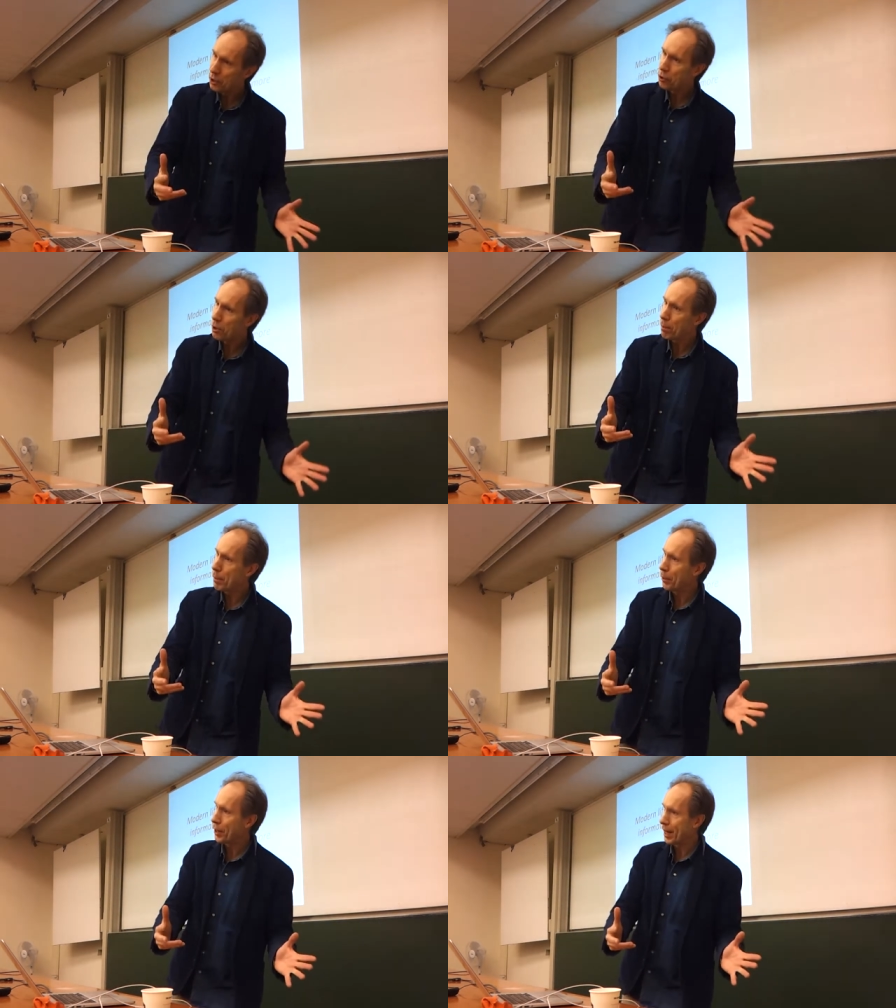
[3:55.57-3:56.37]
to the
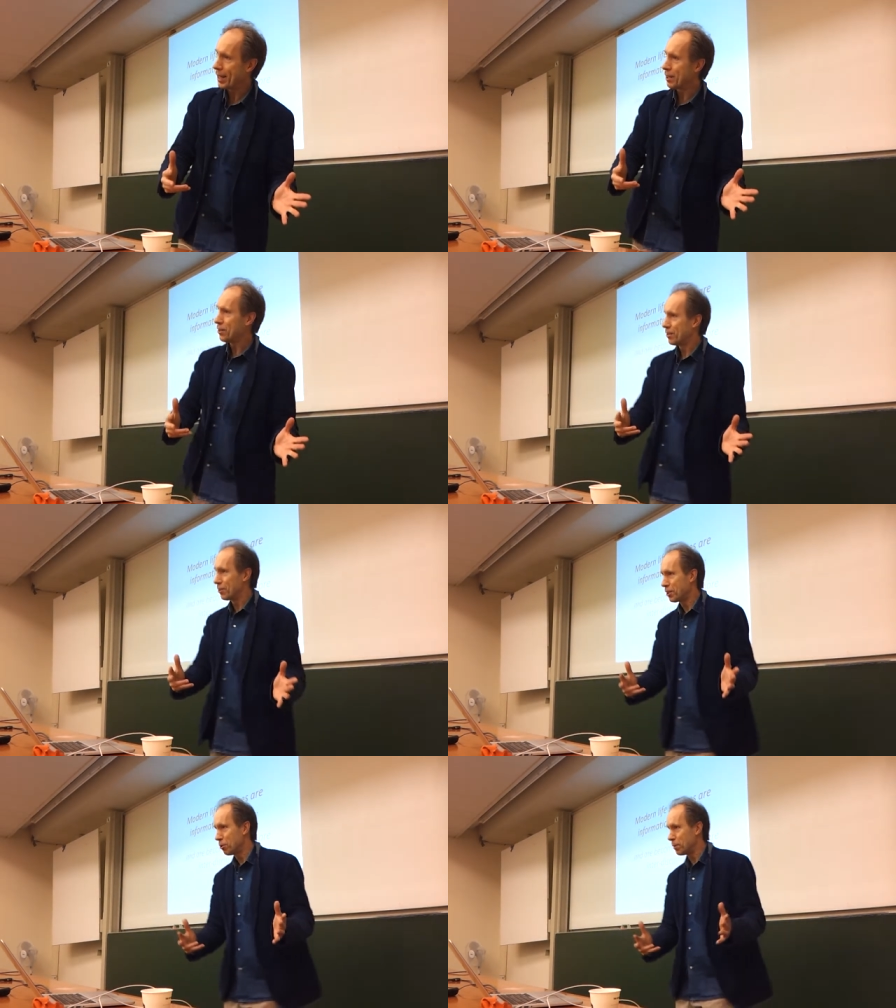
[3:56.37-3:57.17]
people data, to
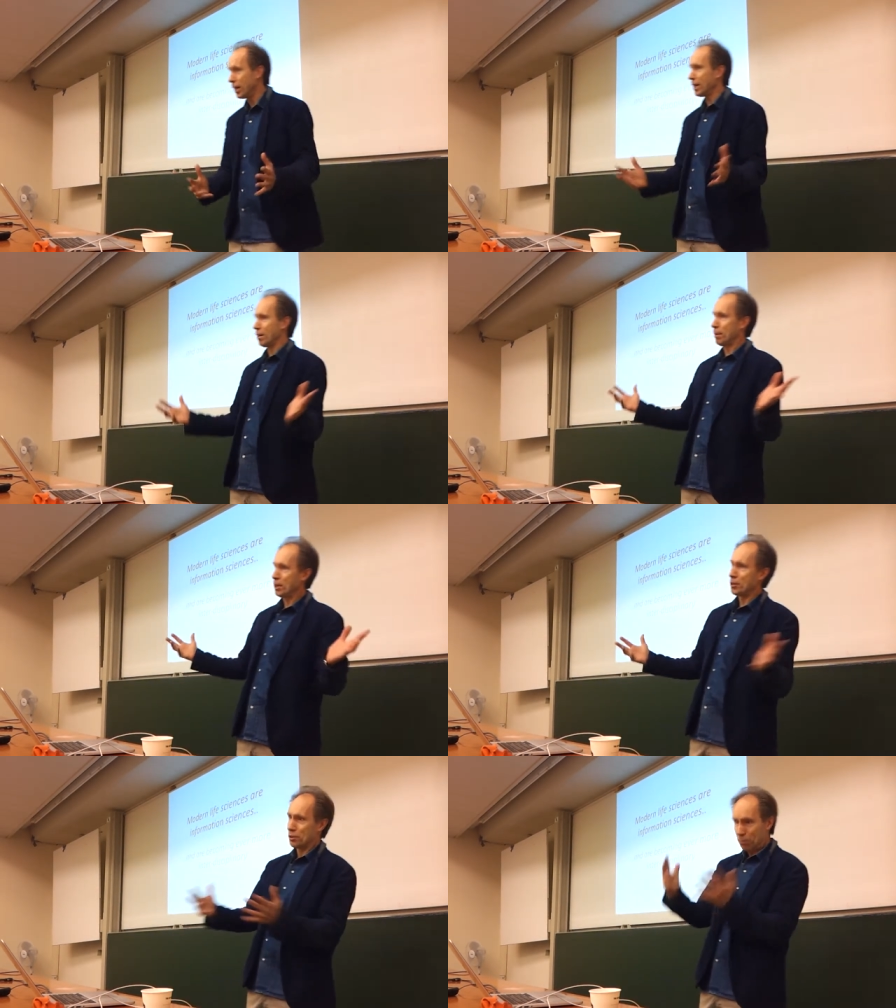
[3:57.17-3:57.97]
the human data,
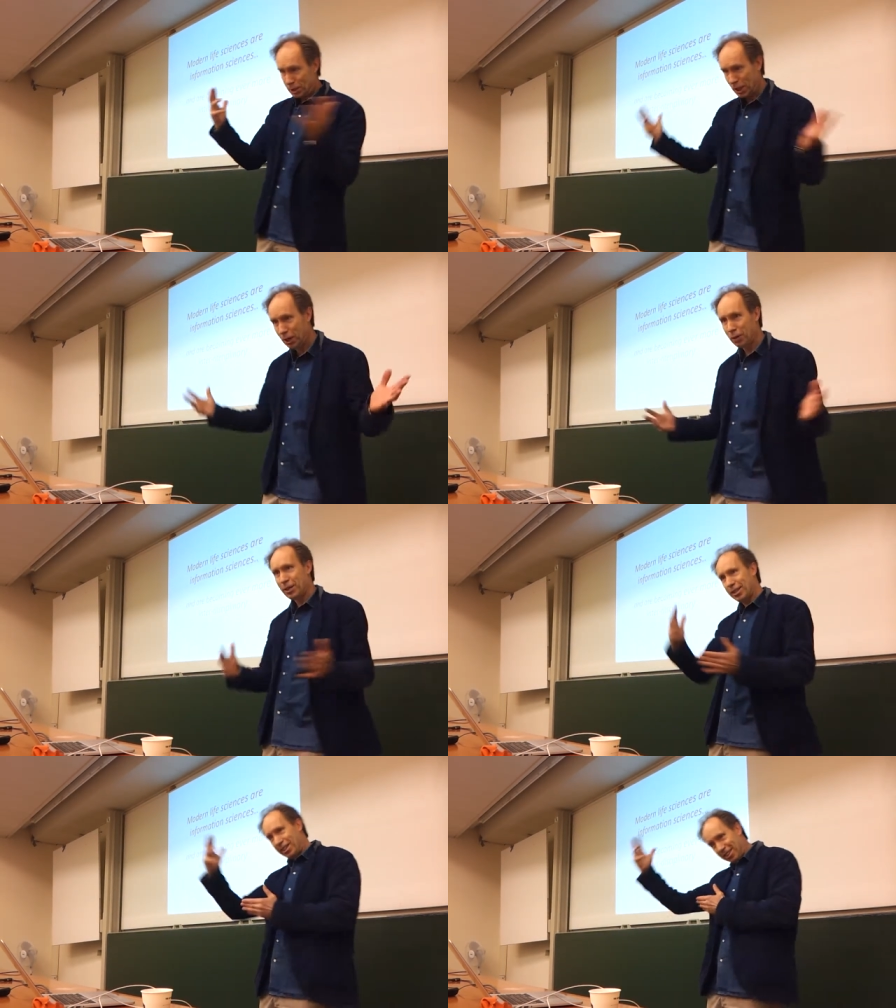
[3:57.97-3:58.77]
because we know
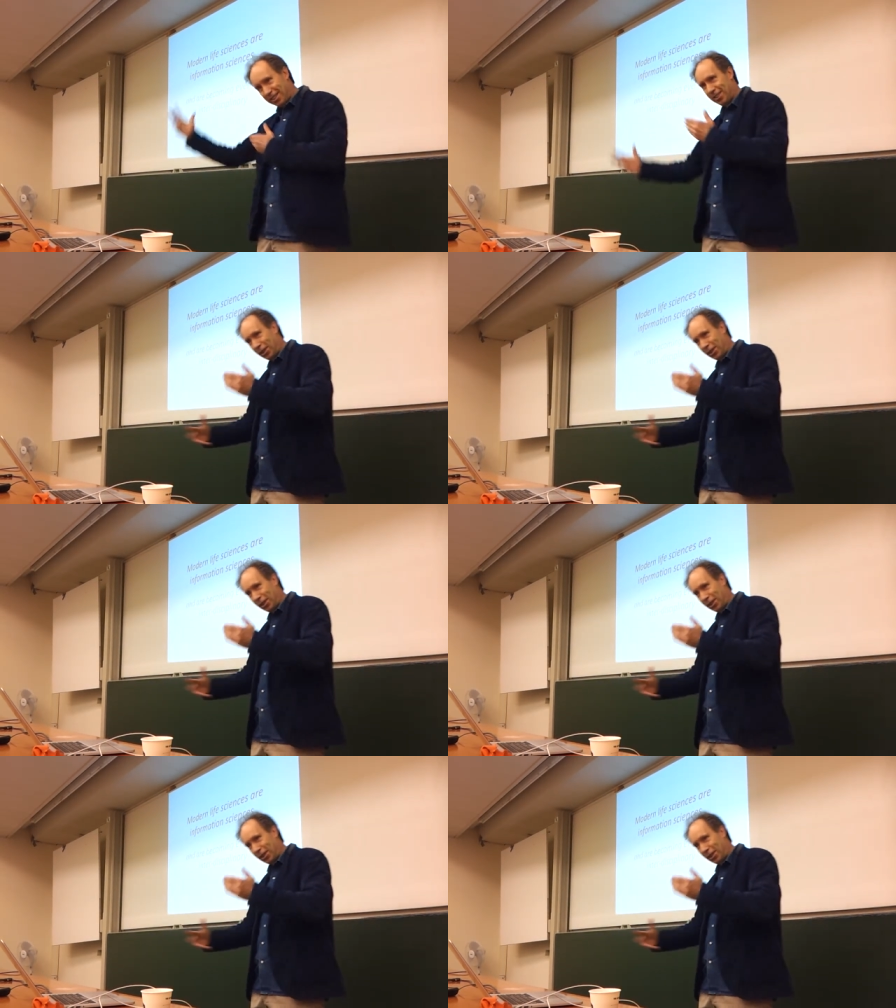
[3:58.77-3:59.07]
that, that you